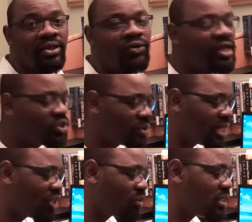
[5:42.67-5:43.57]
You need to
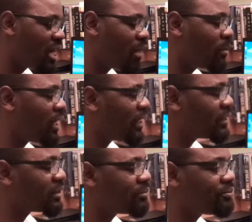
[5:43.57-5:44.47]
take your time,
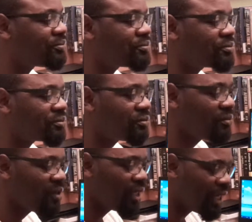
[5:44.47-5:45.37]
guys,
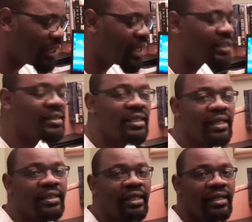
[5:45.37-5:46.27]
and
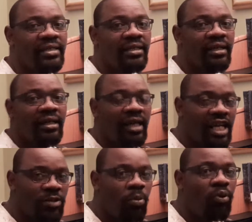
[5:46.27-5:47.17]
understand that
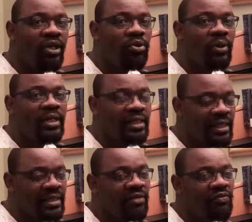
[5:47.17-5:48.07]
a spoken word
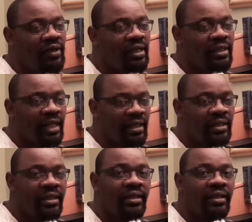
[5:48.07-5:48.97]
is different
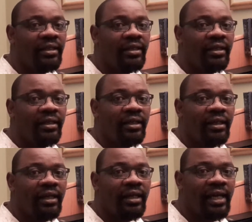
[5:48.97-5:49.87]
than
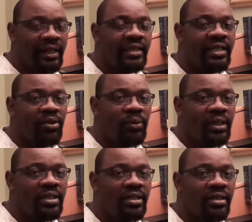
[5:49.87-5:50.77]
a, a written
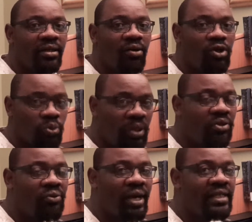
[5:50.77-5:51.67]
word. Because when
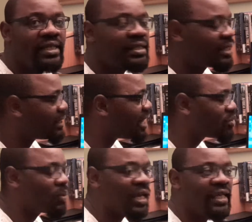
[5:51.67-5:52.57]
you write it,
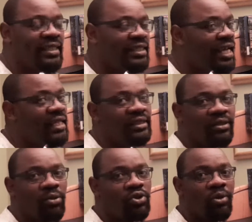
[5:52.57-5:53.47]
that's where it
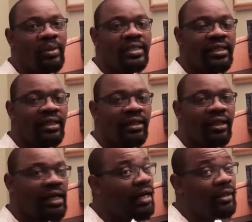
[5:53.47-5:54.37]
changes automatically.
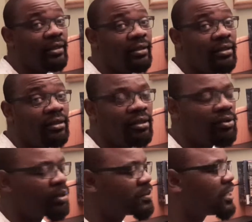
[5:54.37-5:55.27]
You know
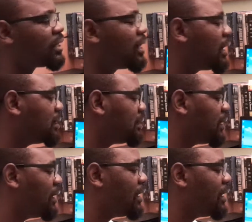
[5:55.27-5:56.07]
what I'm saying? And